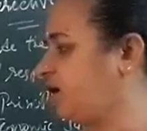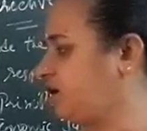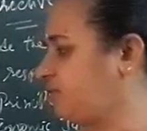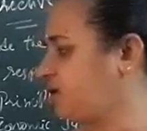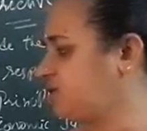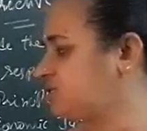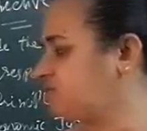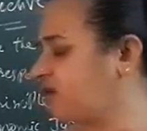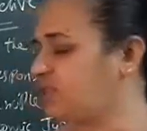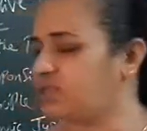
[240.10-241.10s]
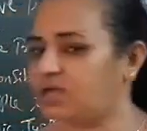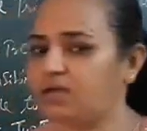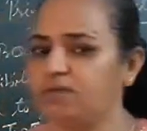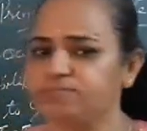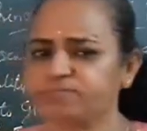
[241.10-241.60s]
It means when
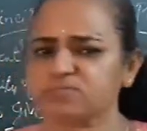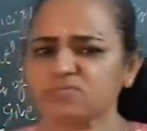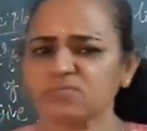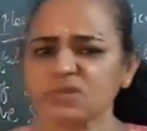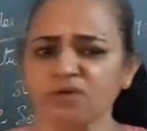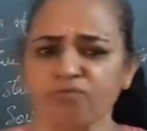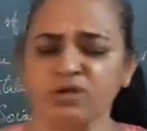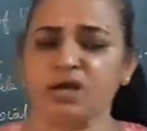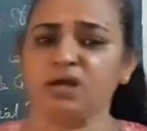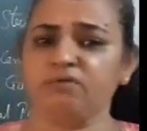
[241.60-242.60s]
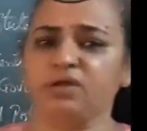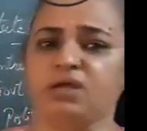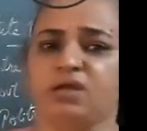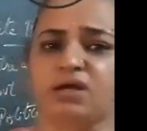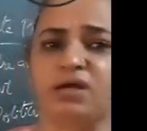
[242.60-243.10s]
we are living
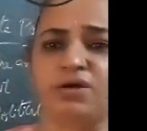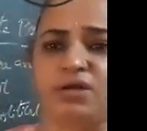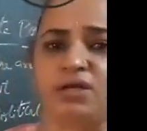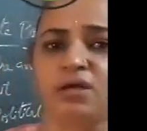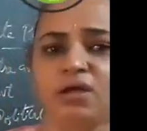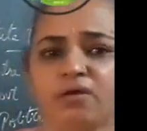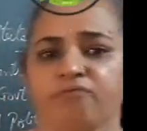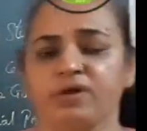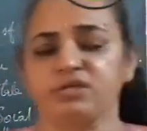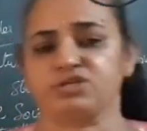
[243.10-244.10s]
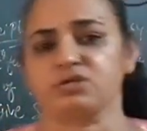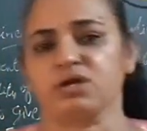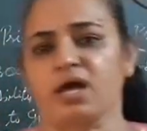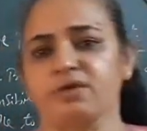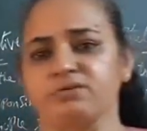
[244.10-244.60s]
in a country which
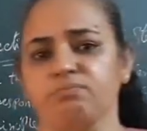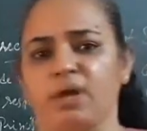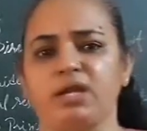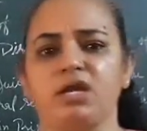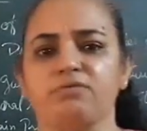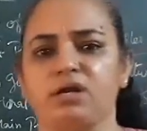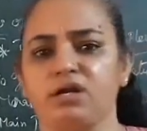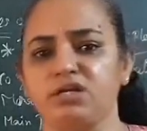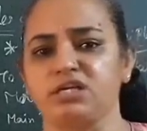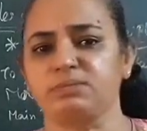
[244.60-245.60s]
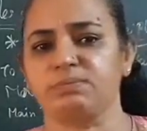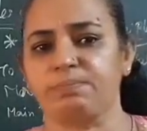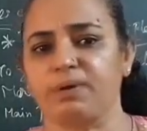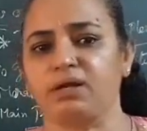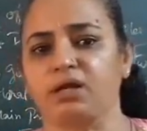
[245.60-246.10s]
has many of the religious
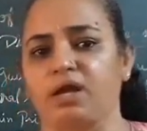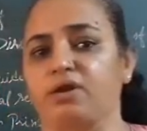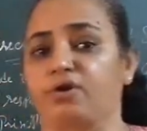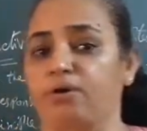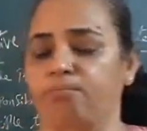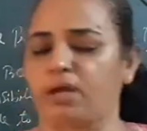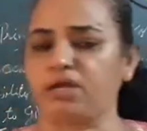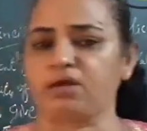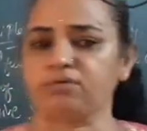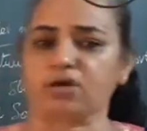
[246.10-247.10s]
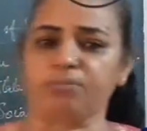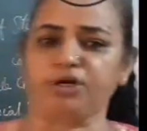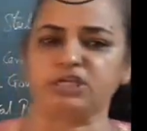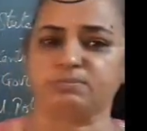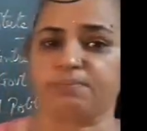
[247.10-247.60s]
people and many of the
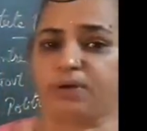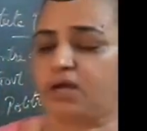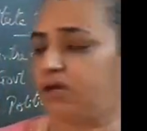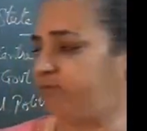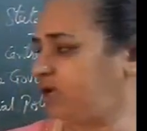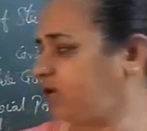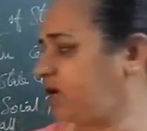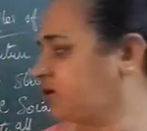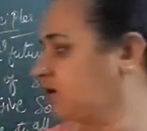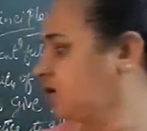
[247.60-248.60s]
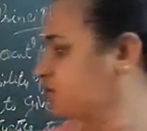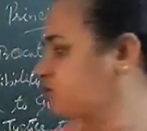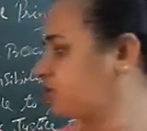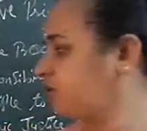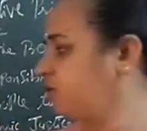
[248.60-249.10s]
communities people are living in it.
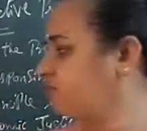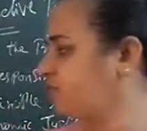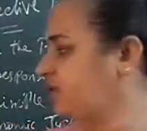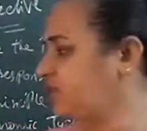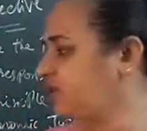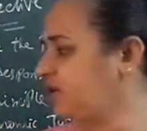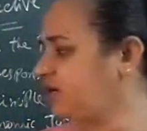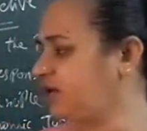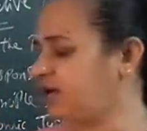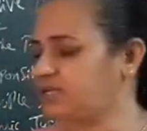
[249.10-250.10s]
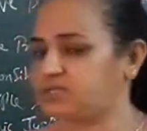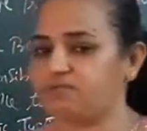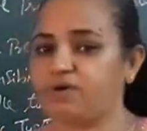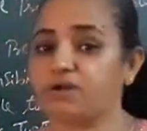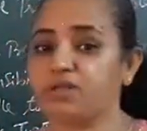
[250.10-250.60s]
So when the need arises
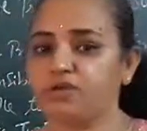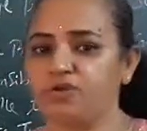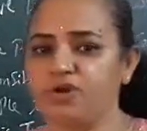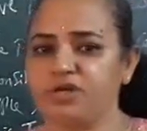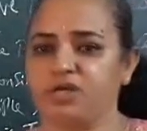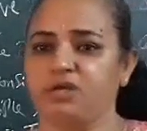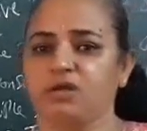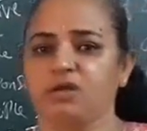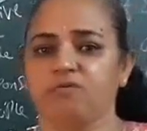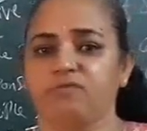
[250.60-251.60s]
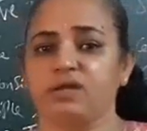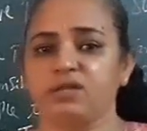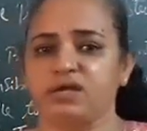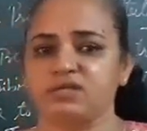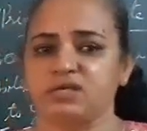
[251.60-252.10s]
for the unity, when
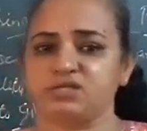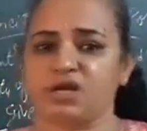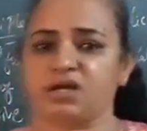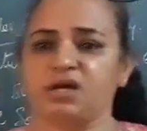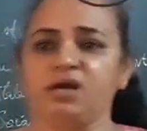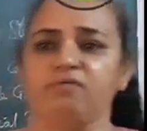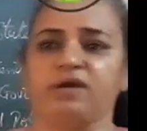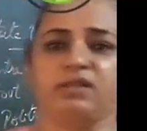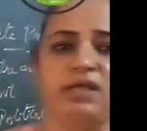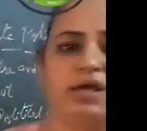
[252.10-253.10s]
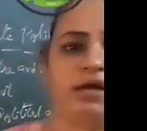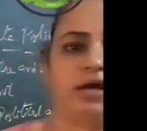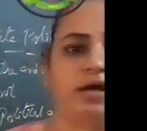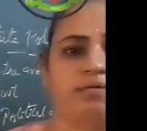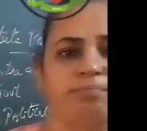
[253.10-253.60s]
there is a struggle, when there
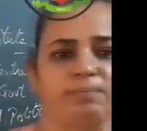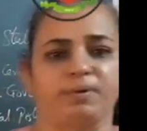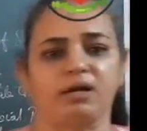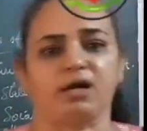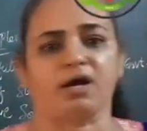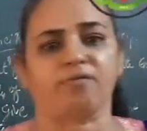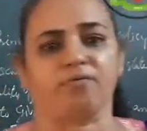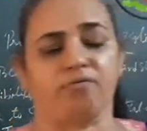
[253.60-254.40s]
are people are